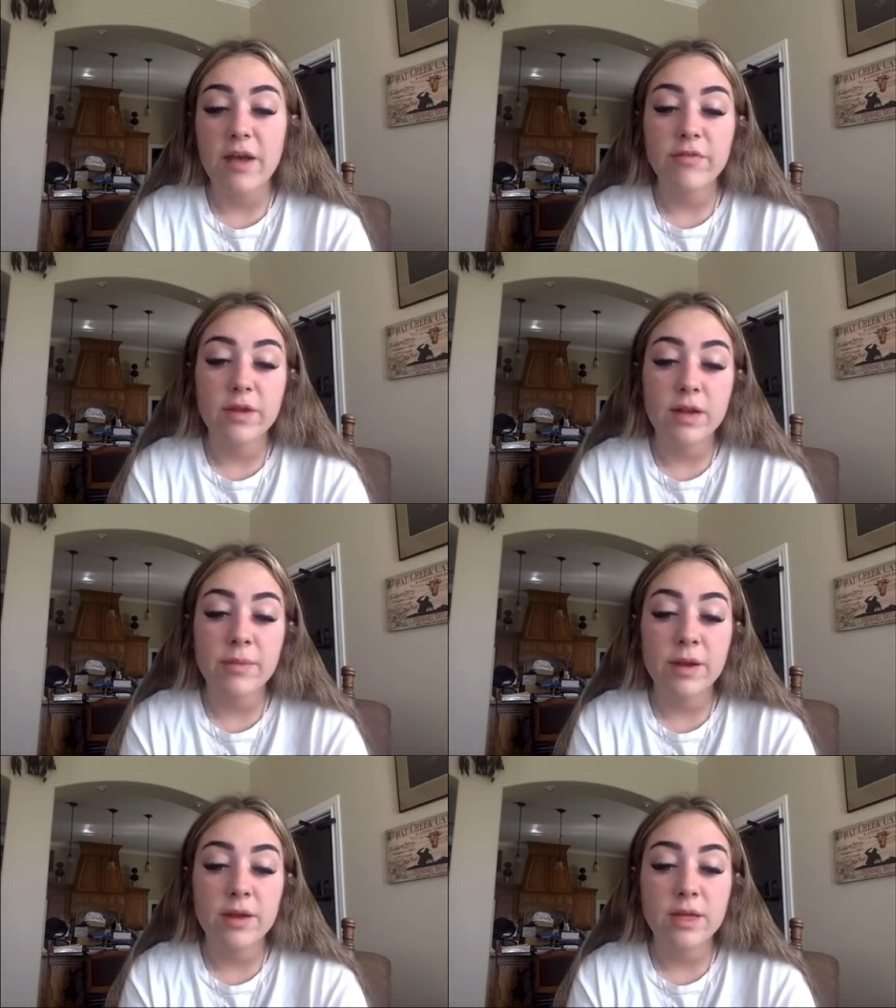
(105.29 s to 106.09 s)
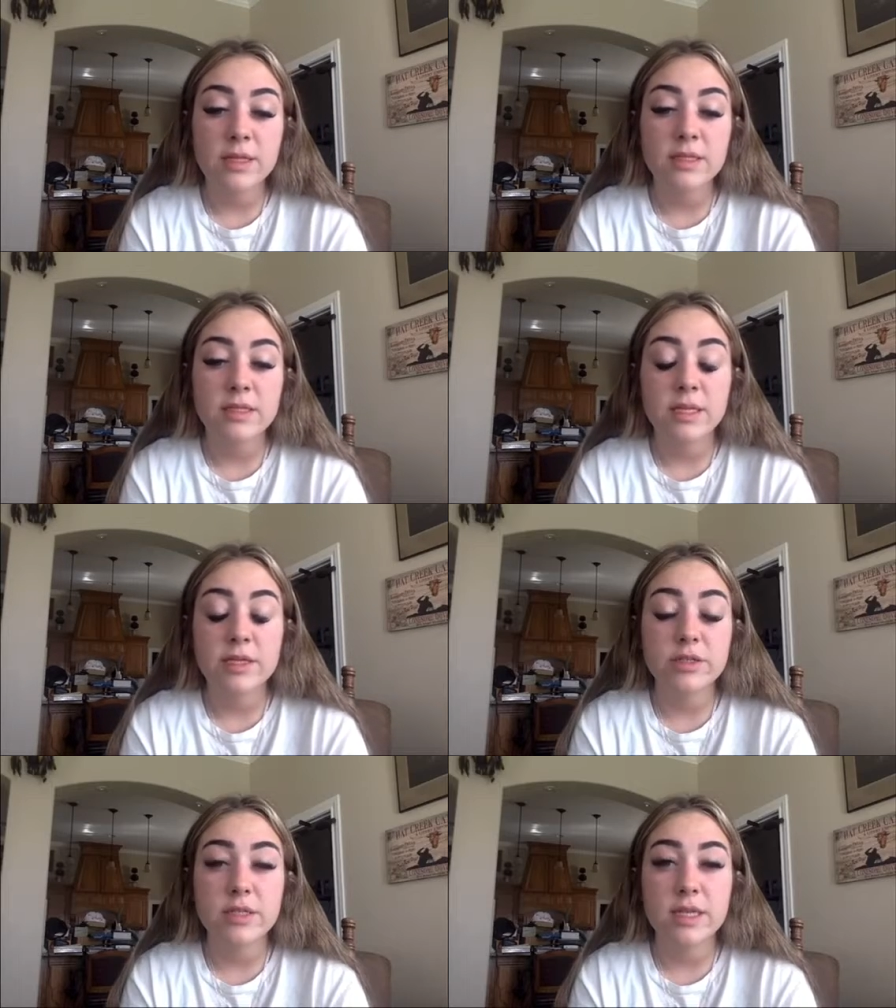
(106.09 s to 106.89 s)
African Americans,
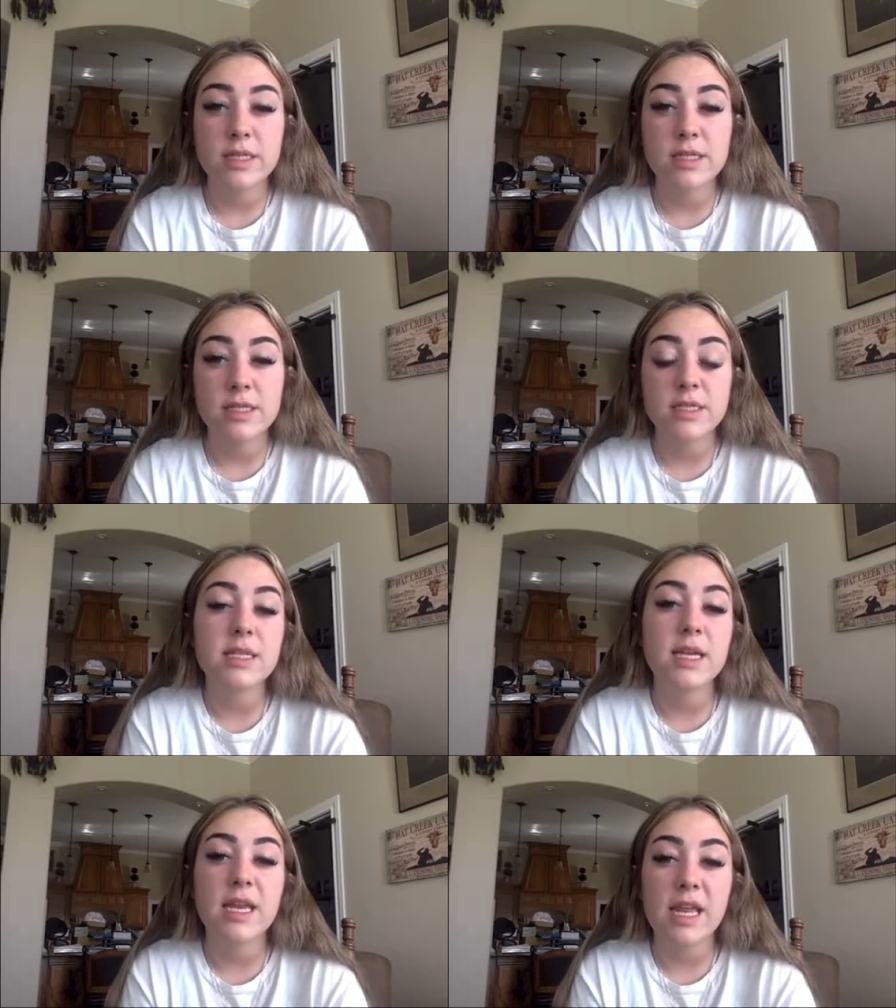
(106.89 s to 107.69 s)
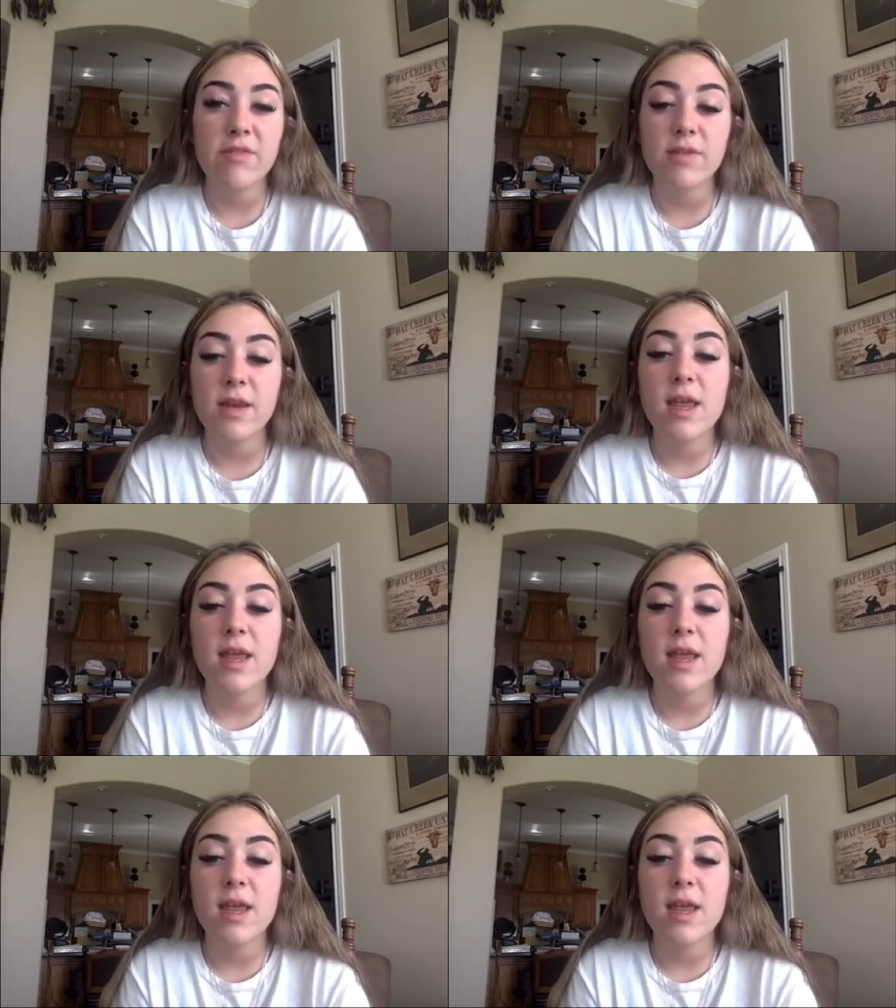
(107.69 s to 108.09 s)
senior citizens, and even